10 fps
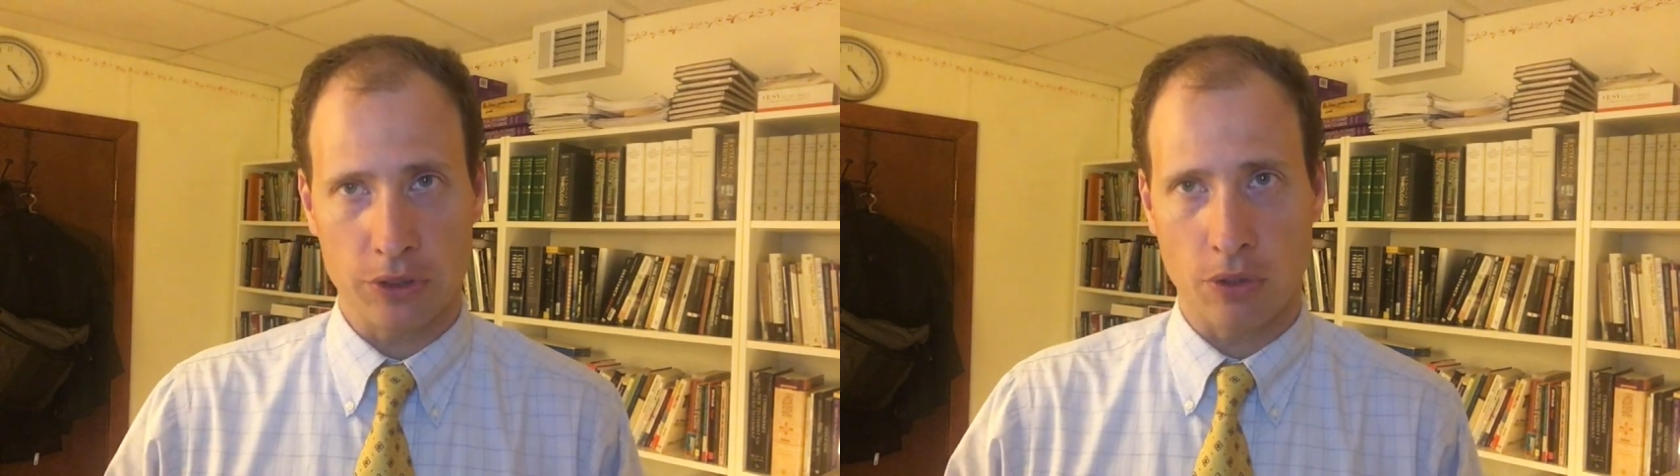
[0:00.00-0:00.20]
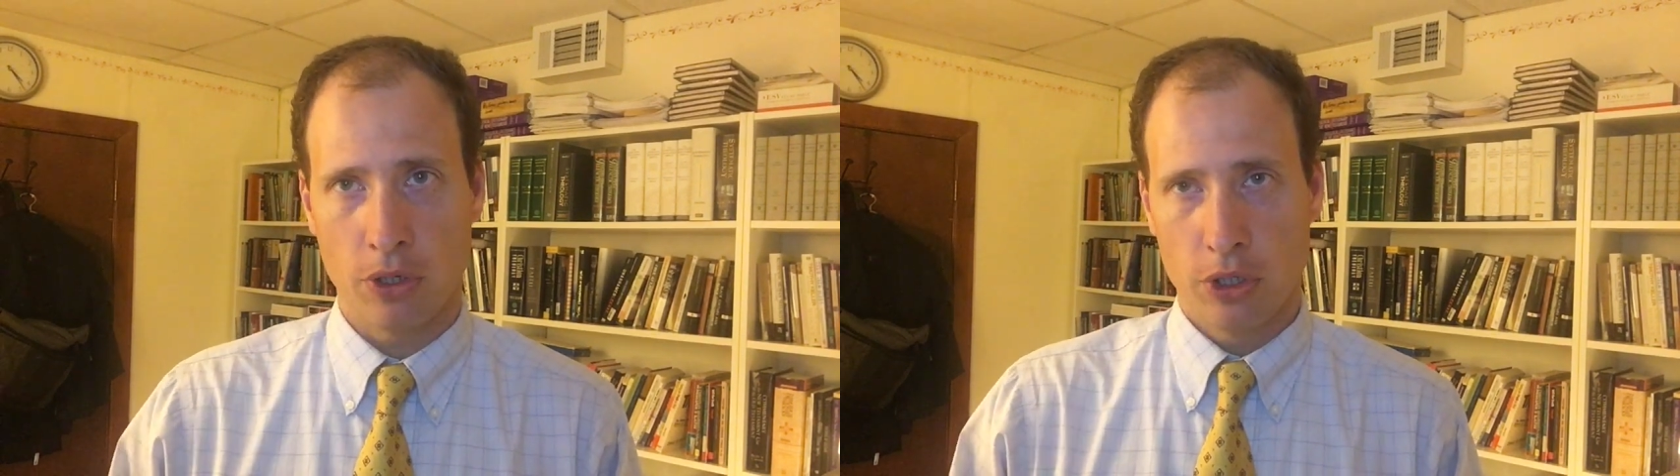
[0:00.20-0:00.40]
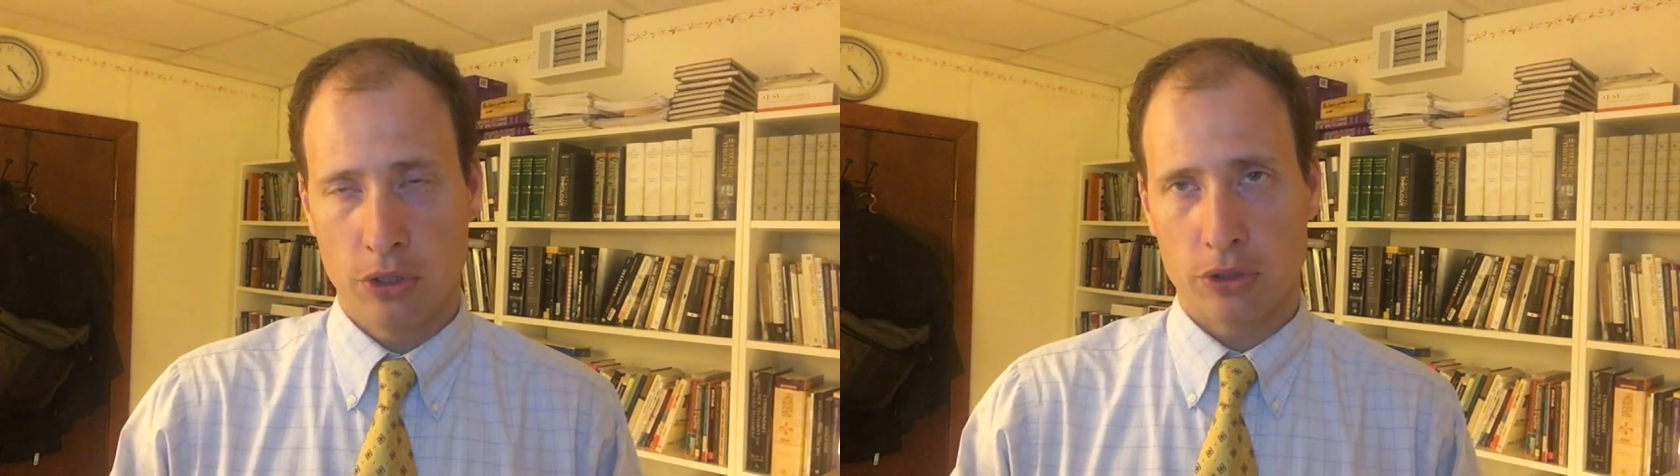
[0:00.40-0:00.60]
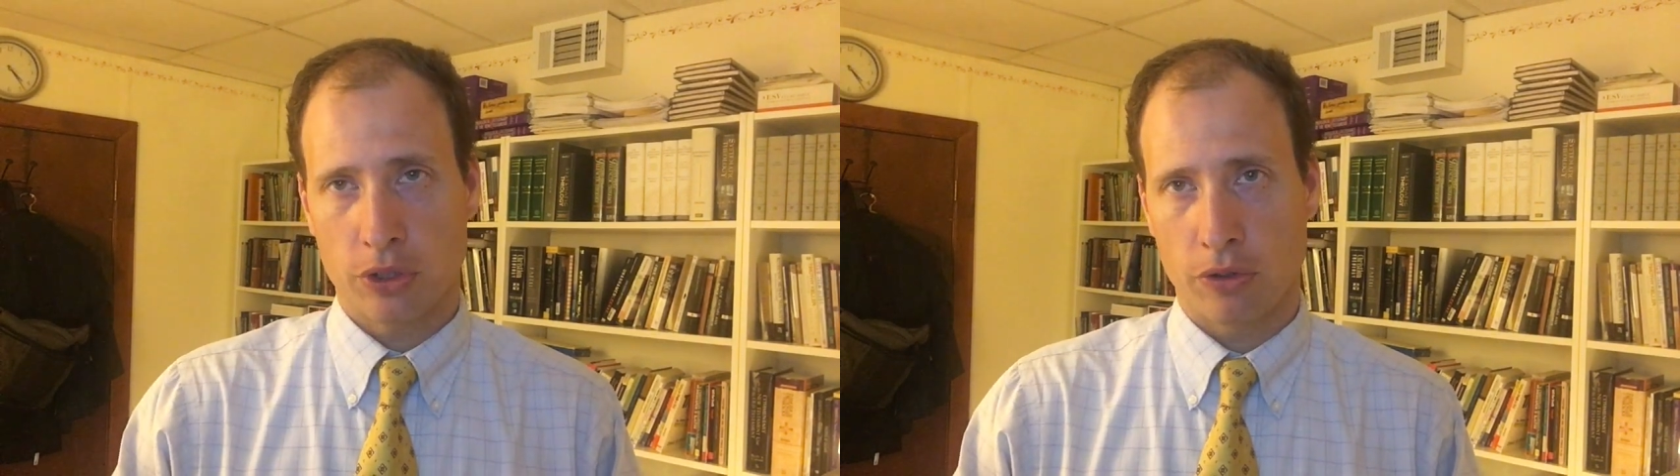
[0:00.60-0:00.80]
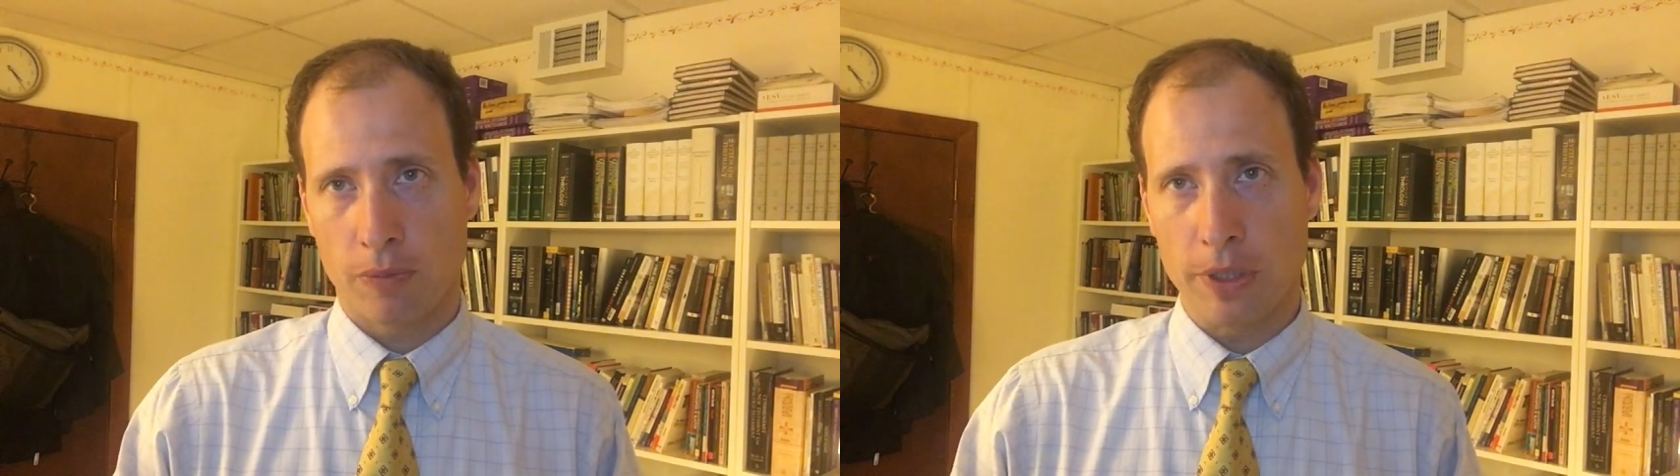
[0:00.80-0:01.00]
So
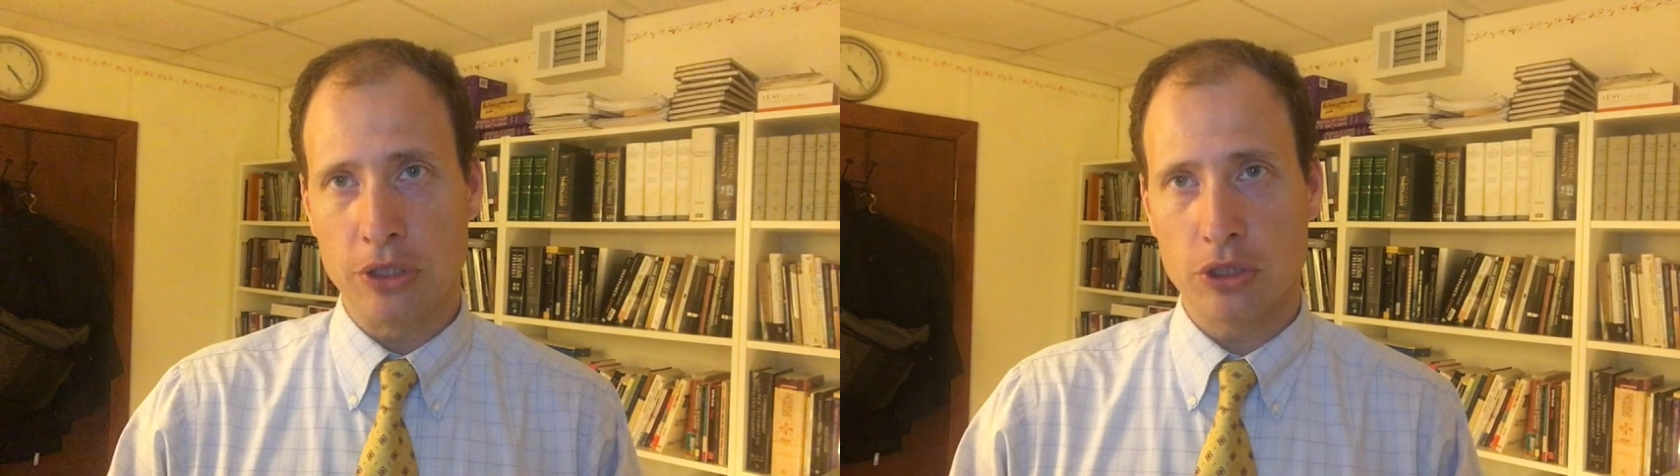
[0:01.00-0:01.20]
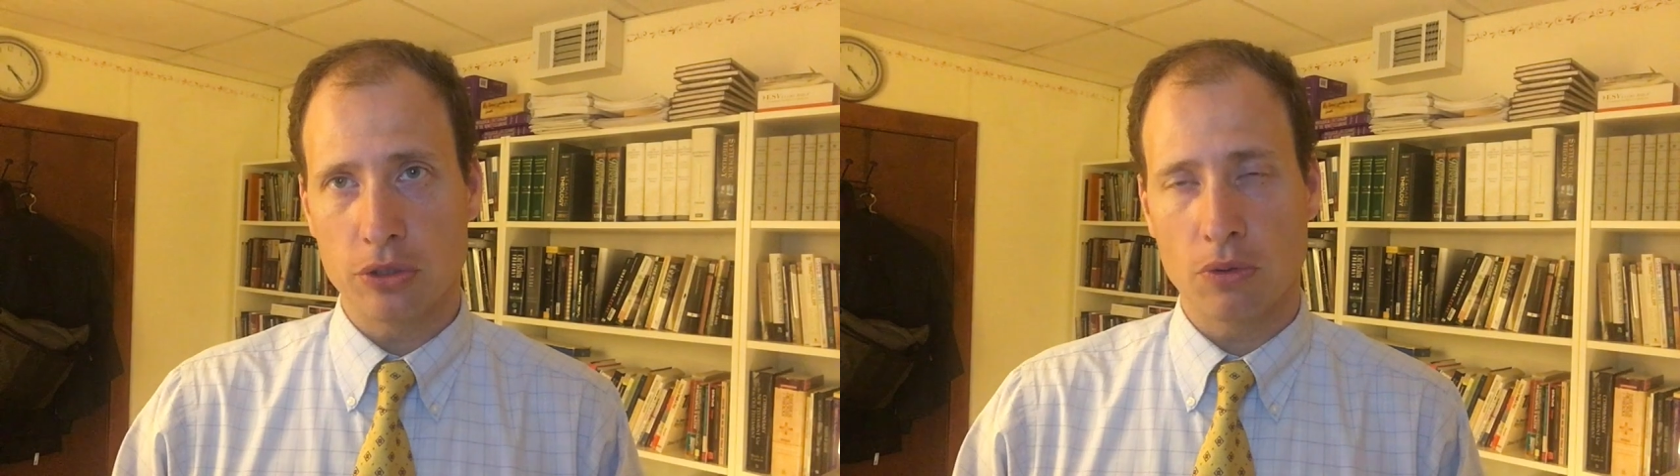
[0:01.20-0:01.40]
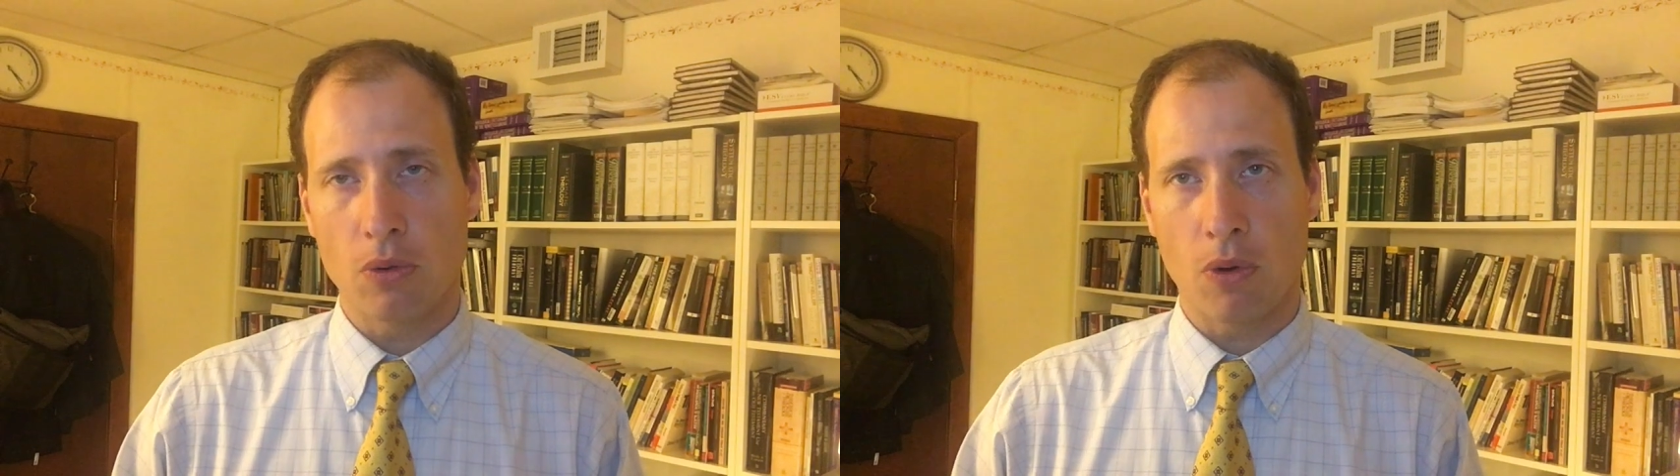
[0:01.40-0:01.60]
it'll be due